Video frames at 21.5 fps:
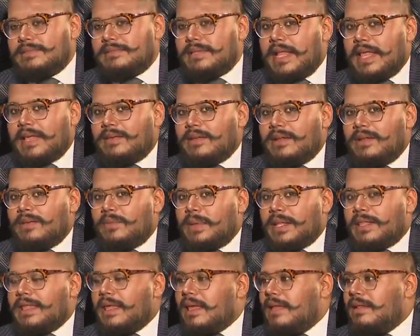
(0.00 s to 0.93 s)
like, you know,
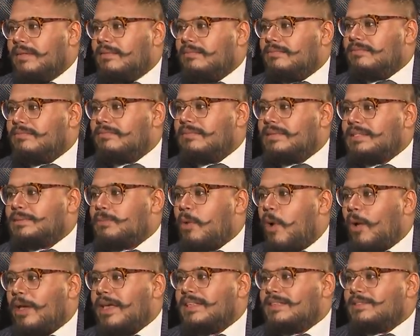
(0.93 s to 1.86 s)
what the hell? This
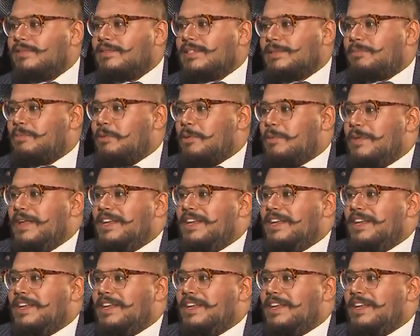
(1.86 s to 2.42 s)
boy has just put